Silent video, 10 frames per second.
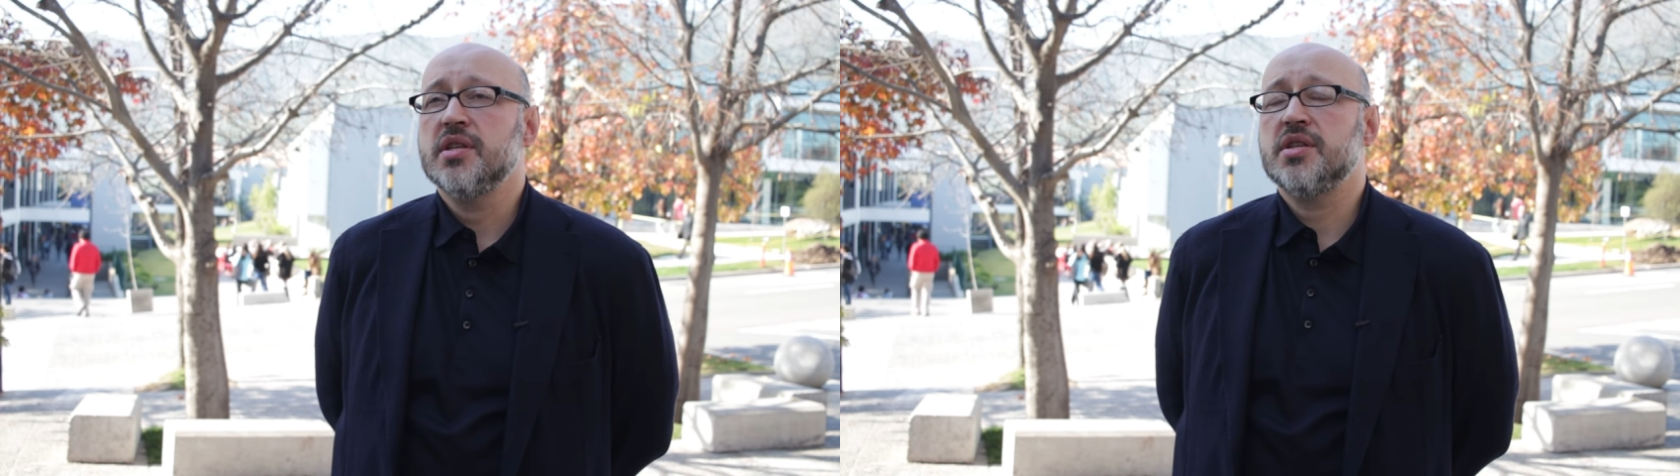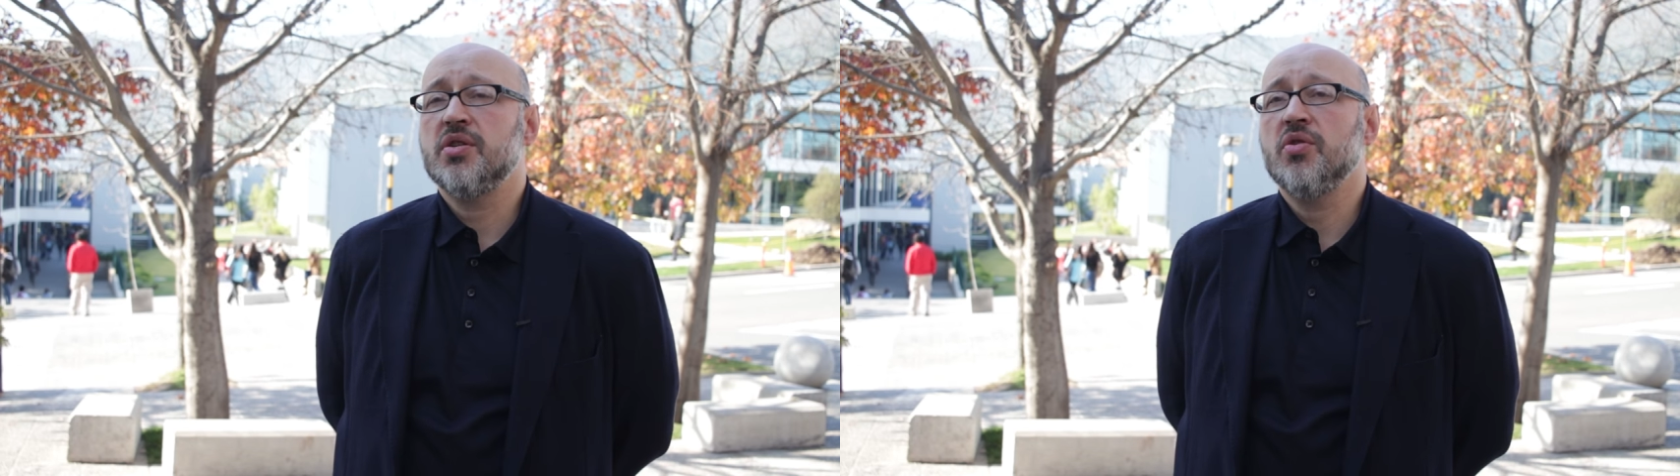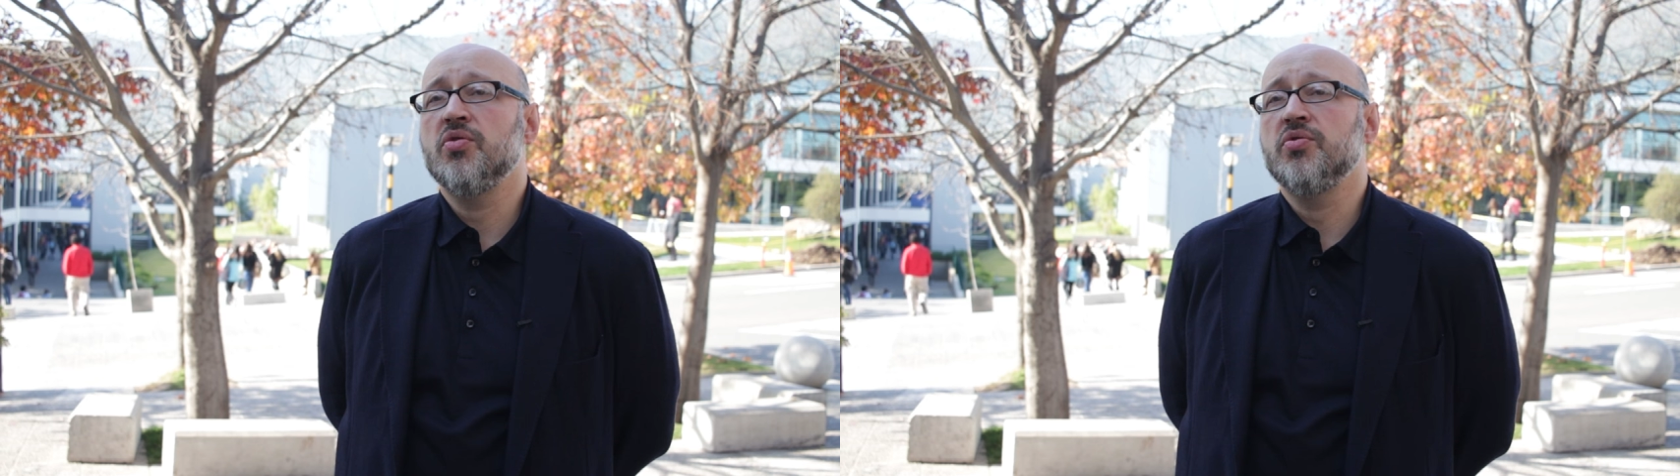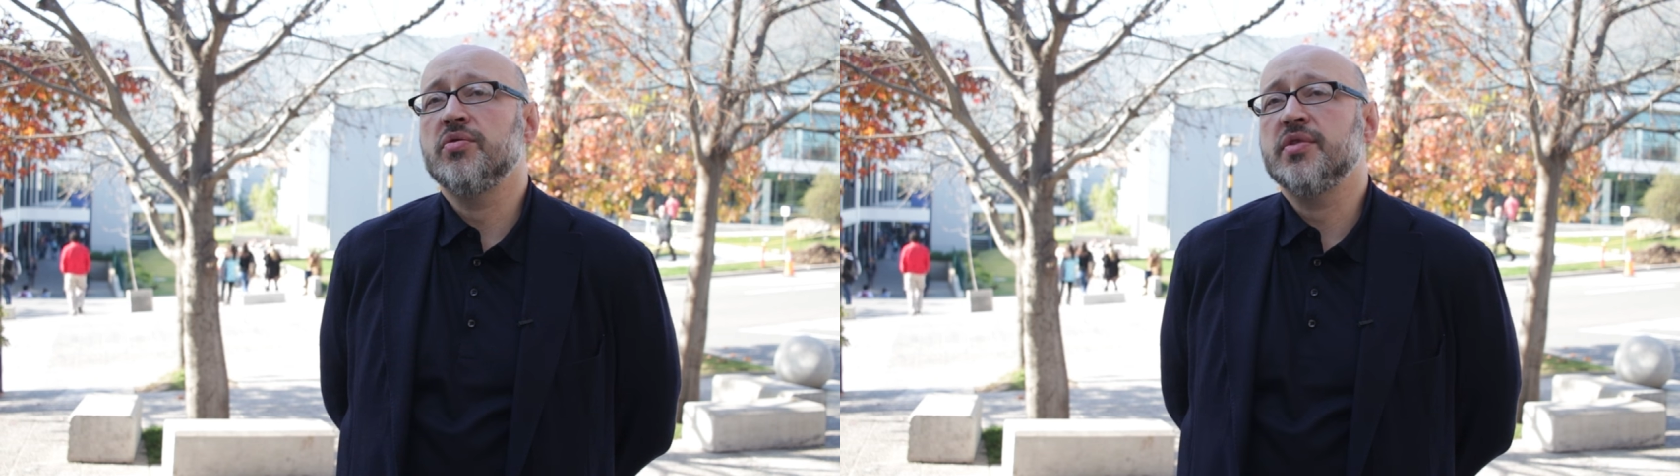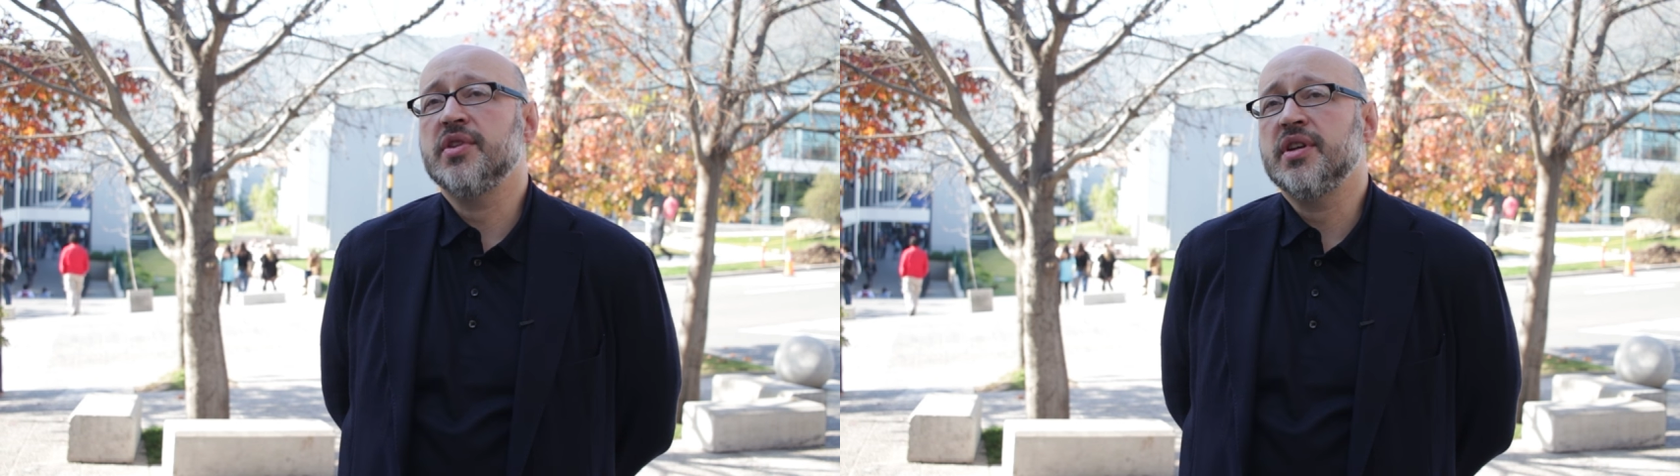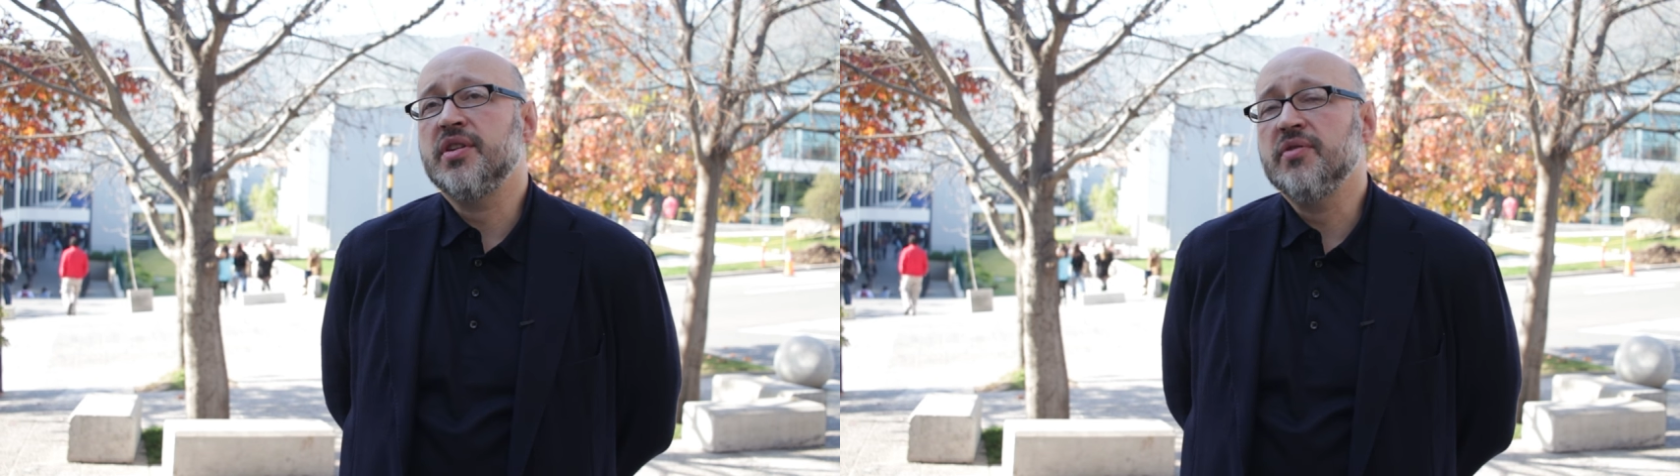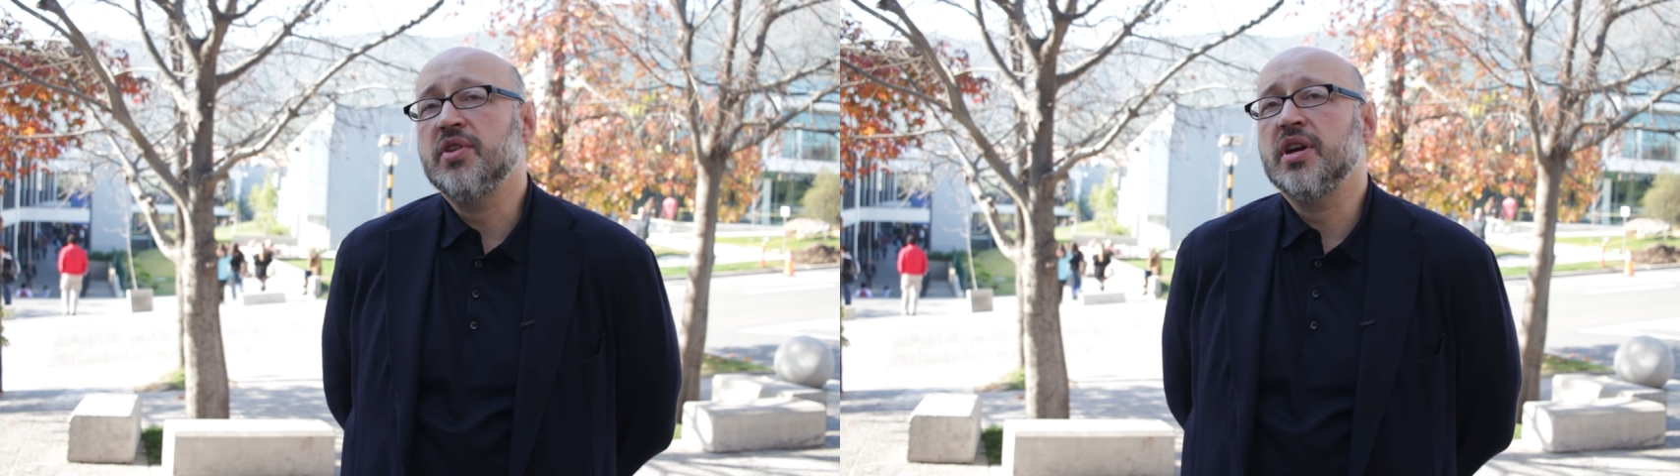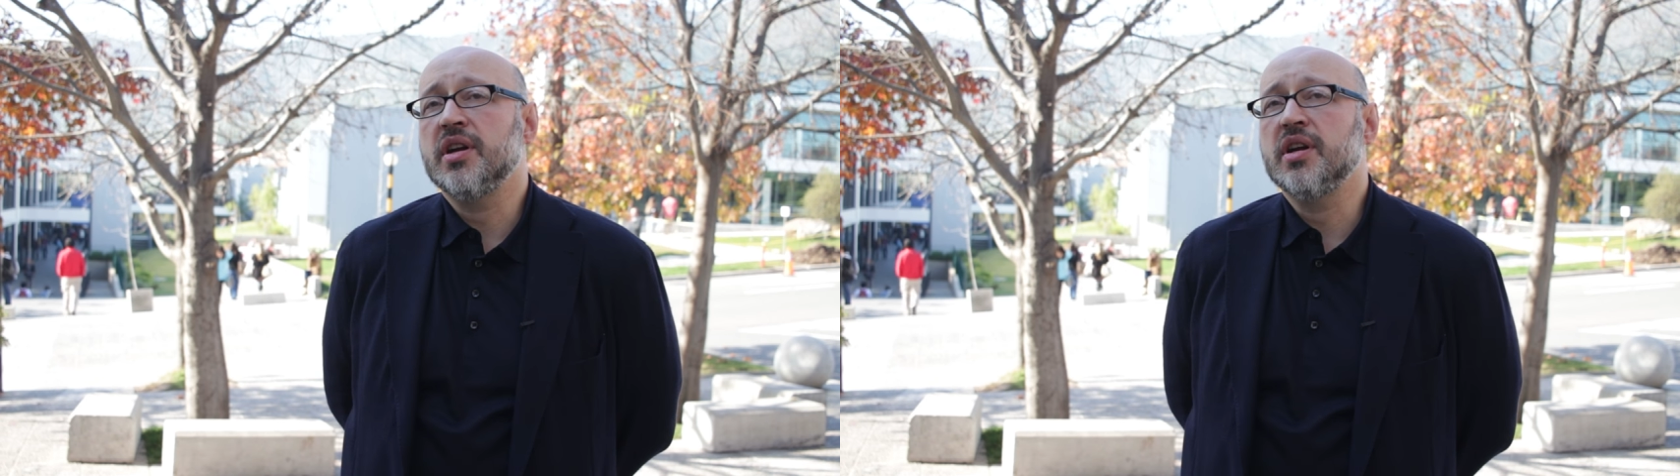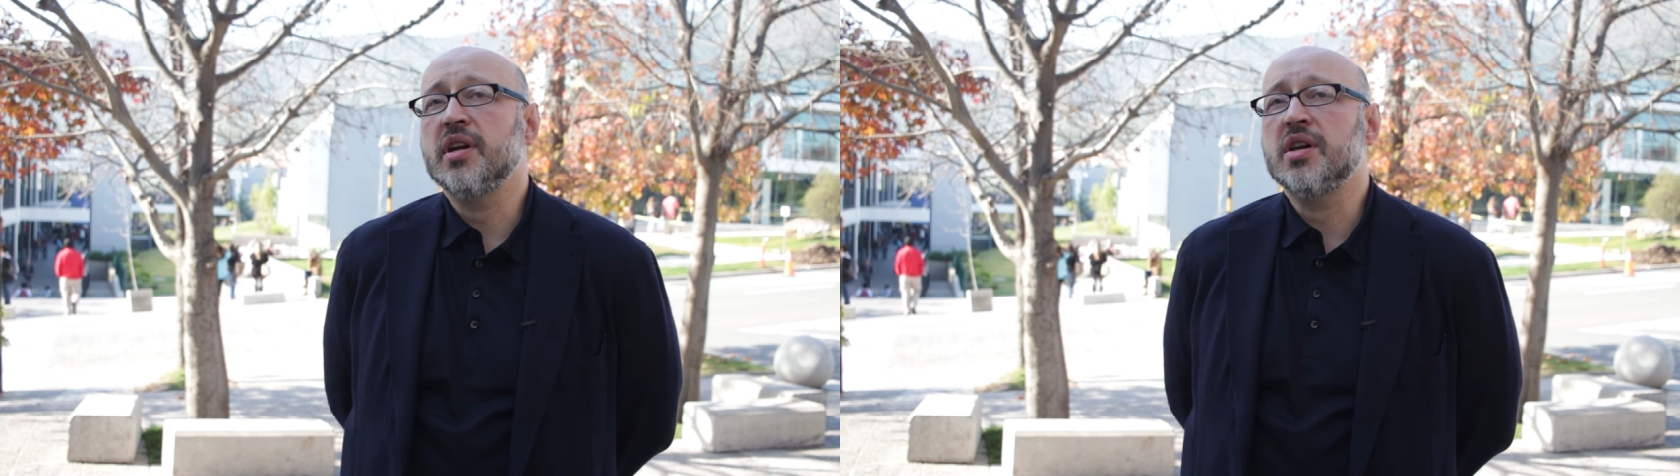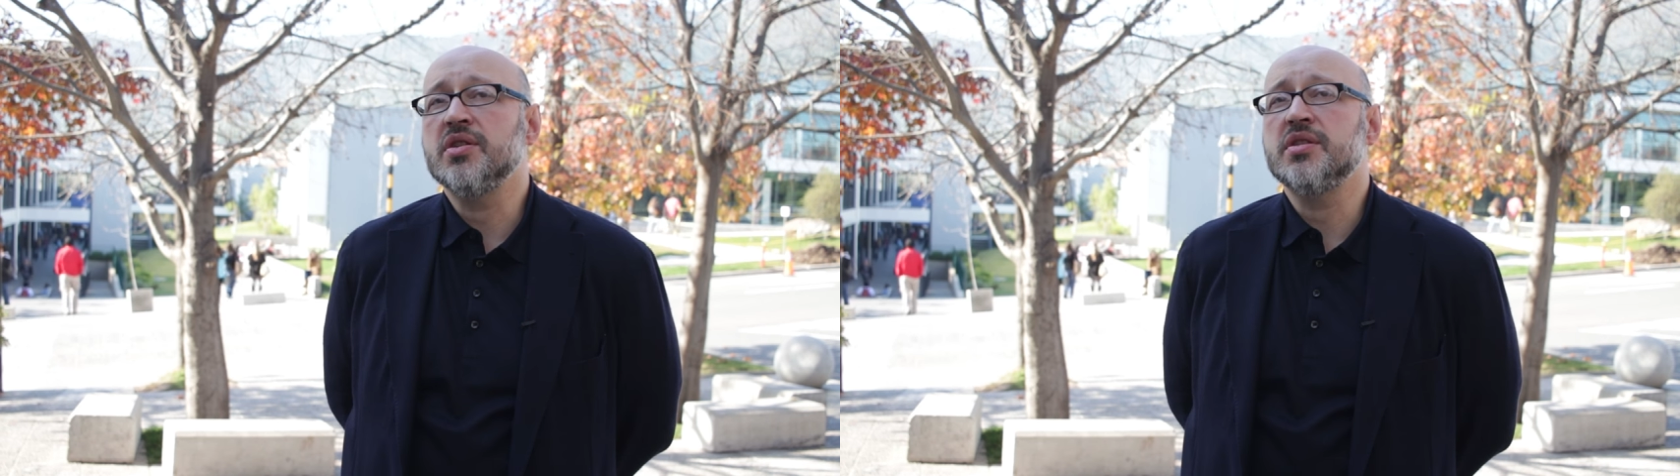So the river
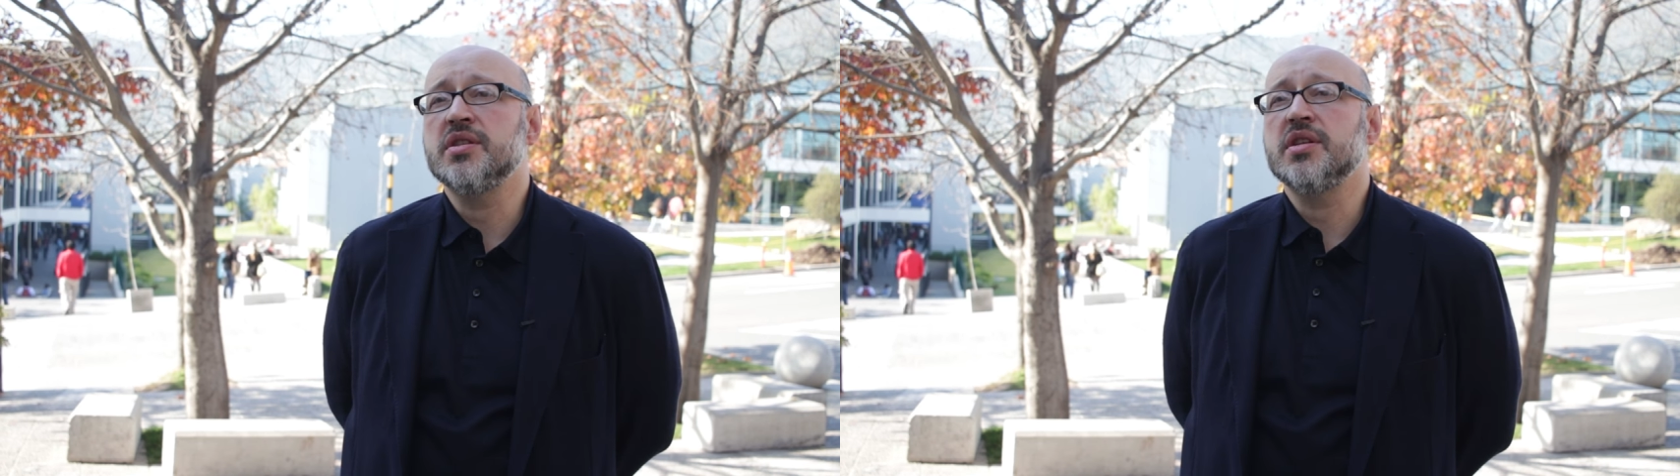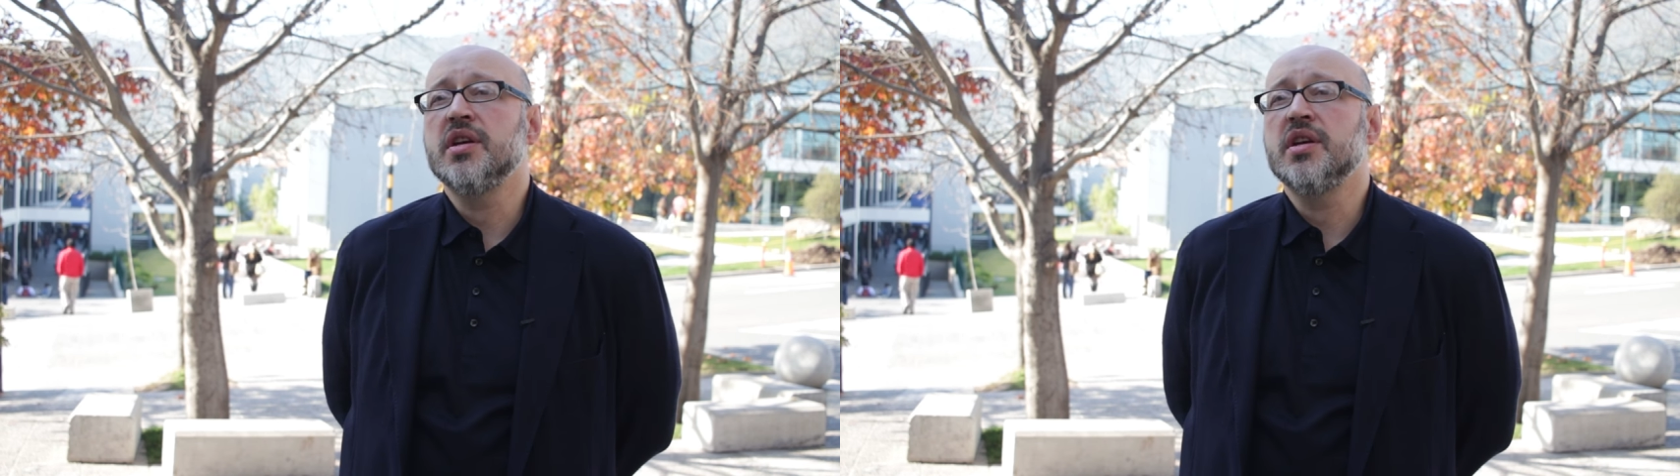could